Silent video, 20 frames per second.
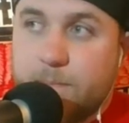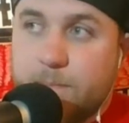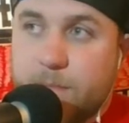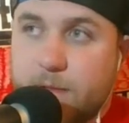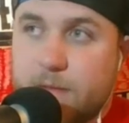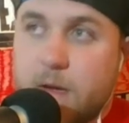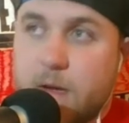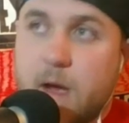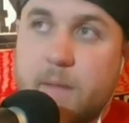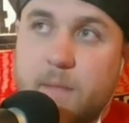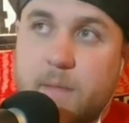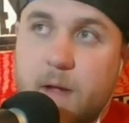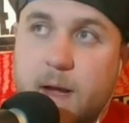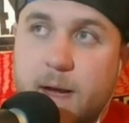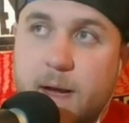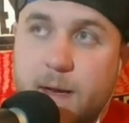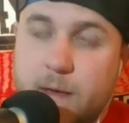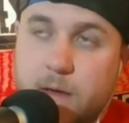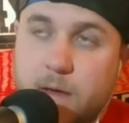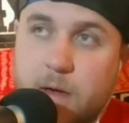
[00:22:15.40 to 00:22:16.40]
the top
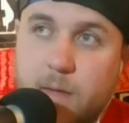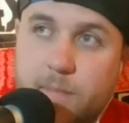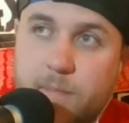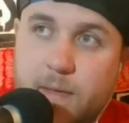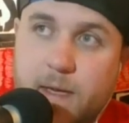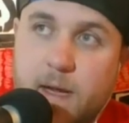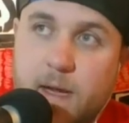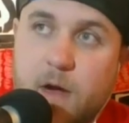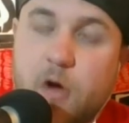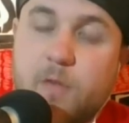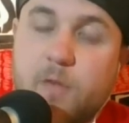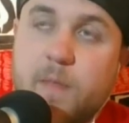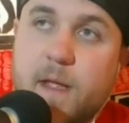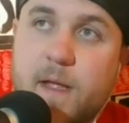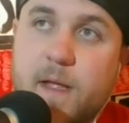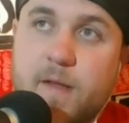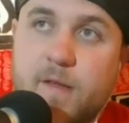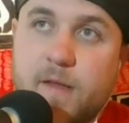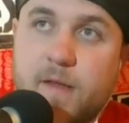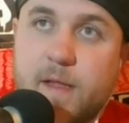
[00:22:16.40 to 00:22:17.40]
guy in the company. I hope they
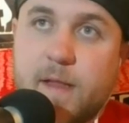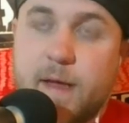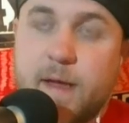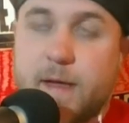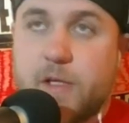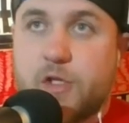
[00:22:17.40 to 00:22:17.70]
can see that,